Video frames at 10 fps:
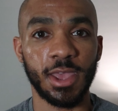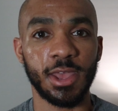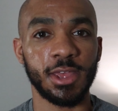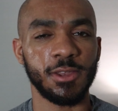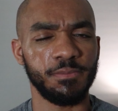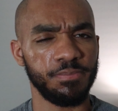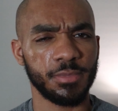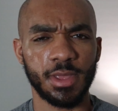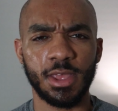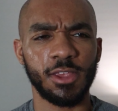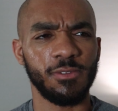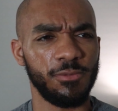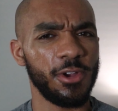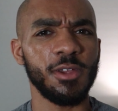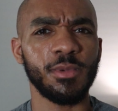and
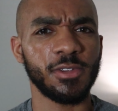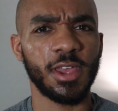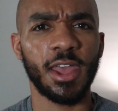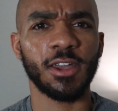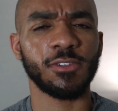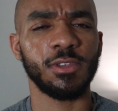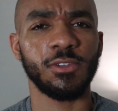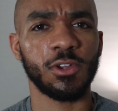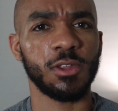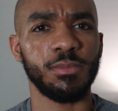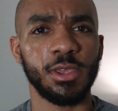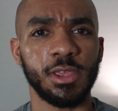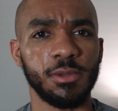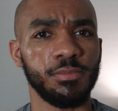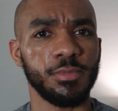very much actually is going to
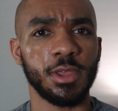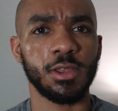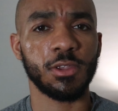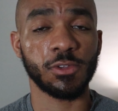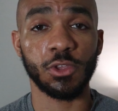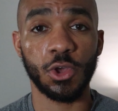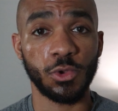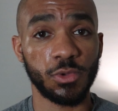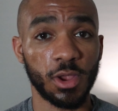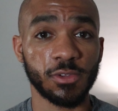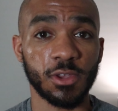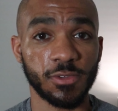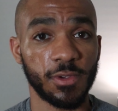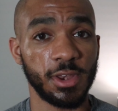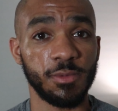be just a go-to
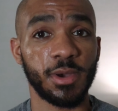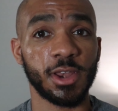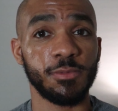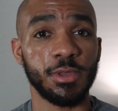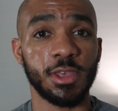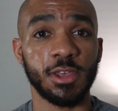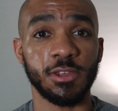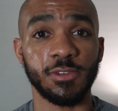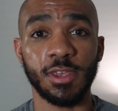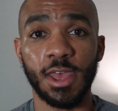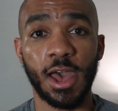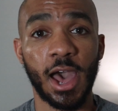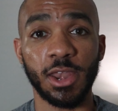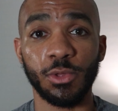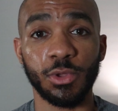exercise for anybody, because
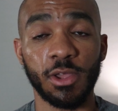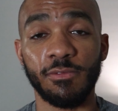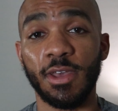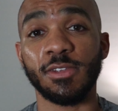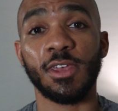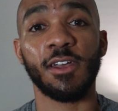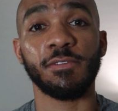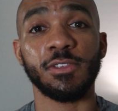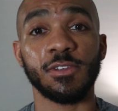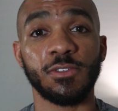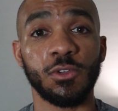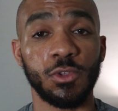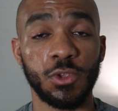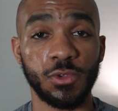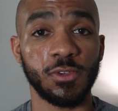I know there are advanced athletes that still
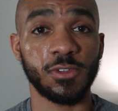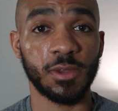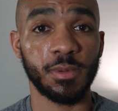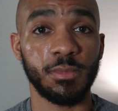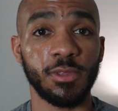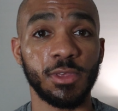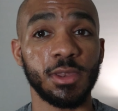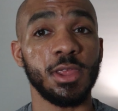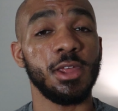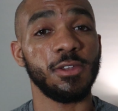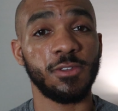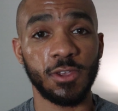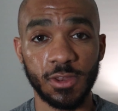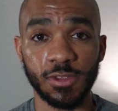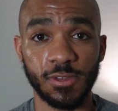use this type of method
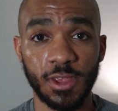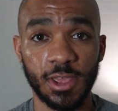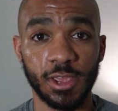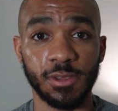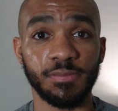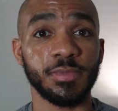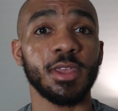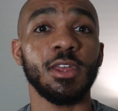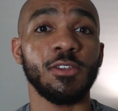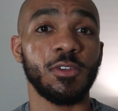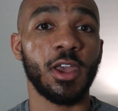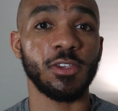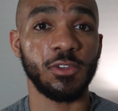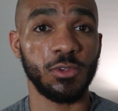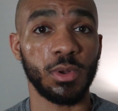to this day to
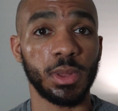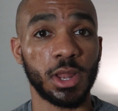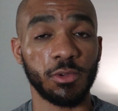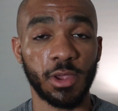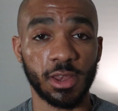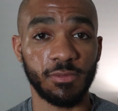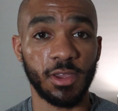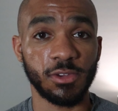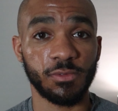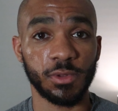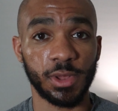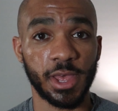actually do a lot of activation for the